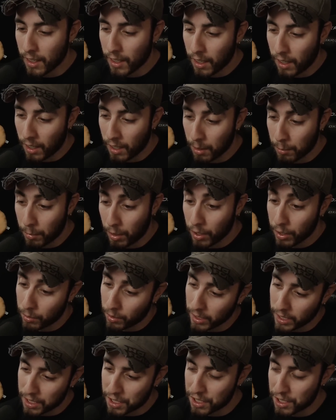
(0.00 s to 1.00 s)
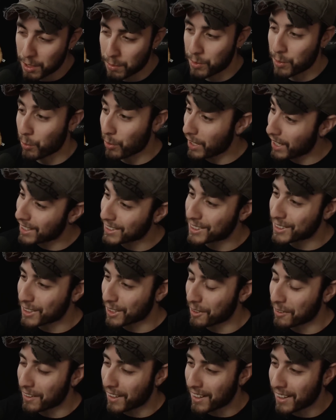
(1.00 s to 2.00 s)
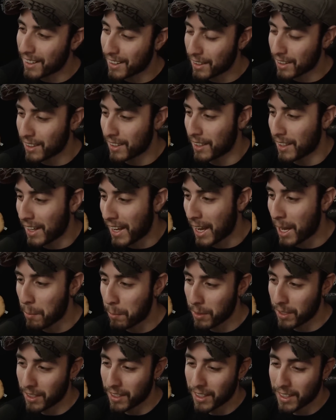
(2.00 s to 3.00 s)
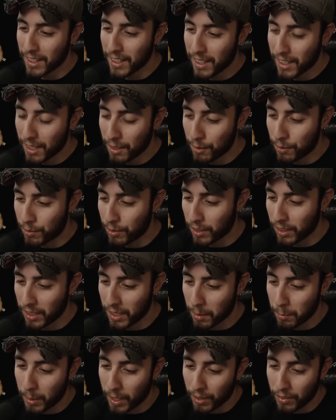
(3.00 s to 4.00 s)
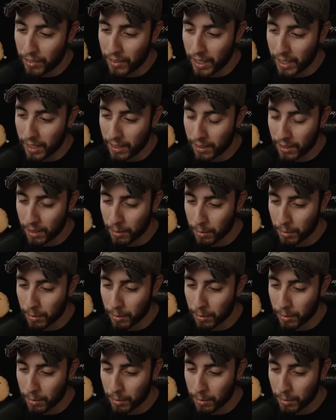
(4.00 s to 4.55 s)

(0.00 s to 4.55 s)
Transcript: Other relationships were not so happy and friendly about that.